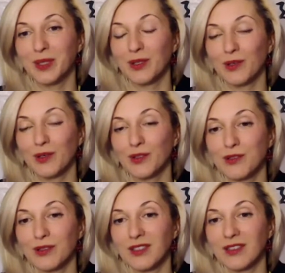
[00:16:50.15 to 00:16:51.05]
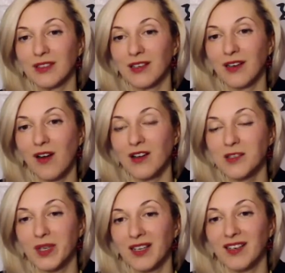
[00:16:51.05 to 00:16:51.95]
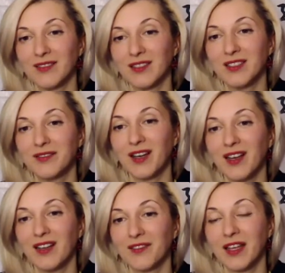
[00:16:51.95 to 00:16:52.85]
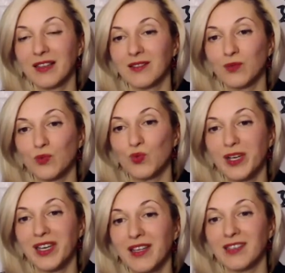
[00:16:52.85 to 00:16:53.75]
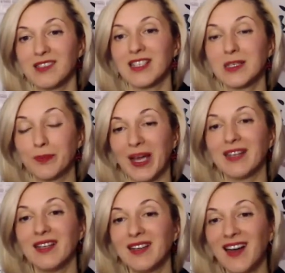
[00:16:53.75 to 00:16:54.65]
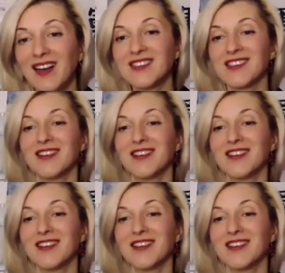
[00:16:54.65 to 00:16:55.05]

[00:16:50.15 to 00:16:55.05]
but also the cosmic love, the divine love that really is expanding us